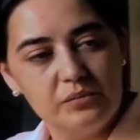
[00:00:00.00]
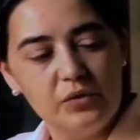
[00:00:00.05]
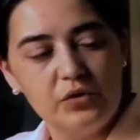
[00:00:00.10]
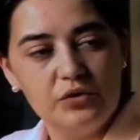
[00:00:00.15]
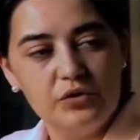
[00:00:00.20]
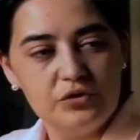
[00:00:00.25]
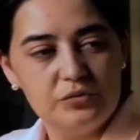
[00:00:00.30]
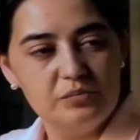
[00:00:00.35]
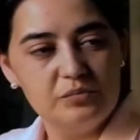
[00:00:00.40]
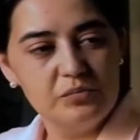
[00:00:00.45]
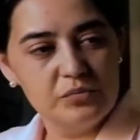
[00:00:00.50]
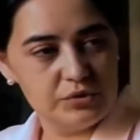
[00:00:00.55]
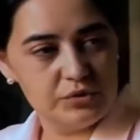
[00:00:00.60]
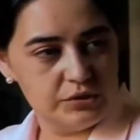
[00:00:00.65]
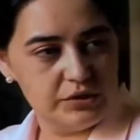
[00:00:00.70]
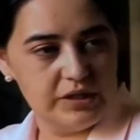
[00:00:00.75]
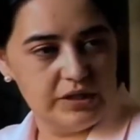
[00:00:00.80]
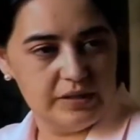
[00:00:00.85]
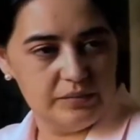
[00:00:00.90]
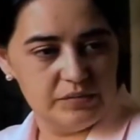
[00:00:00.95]
good
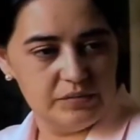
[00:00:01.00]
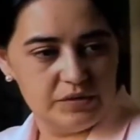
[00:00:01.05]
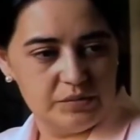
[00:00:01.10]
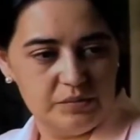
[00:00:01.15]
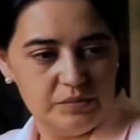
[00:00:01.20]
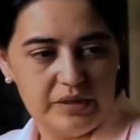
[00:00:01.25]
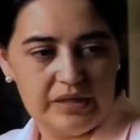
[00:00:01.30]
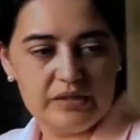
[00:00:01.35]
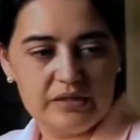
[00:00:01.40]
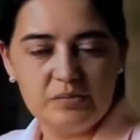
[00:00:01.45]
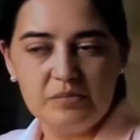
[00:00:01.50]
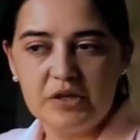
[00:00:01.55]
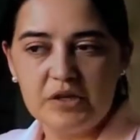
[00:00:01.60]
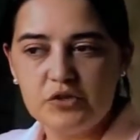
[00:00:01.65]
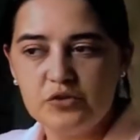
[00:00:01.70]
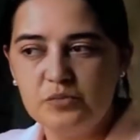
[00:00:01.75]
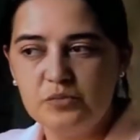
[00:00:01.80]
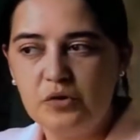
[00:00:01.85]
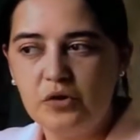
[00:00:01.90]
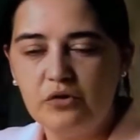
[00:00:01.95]
Muslims, but
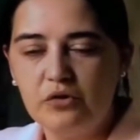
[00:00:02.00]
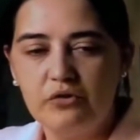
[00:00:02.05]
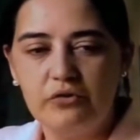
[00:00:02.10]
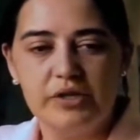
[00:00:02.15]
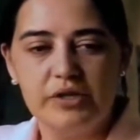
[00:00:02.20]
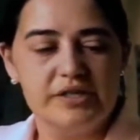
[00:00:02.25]
much more